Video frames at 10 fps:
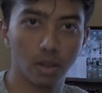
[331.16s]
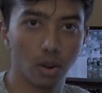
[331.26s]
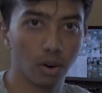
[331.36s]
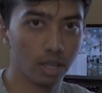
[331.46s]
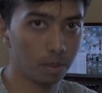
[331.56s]

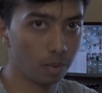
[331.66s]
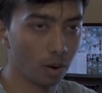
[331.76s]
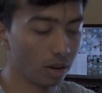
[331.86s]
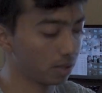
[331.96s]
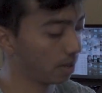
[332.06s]

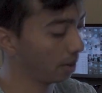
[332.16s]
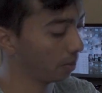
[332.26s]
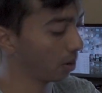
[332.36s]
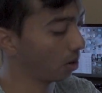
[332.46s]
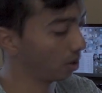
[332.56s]
GorillaPod
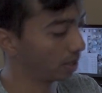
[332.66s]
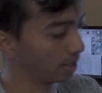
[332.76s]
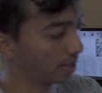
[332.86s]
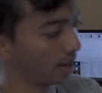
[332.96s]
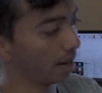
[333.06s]
tripod on
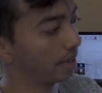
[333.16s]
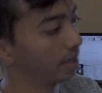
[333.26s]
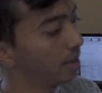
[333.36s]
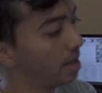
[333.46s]
this side,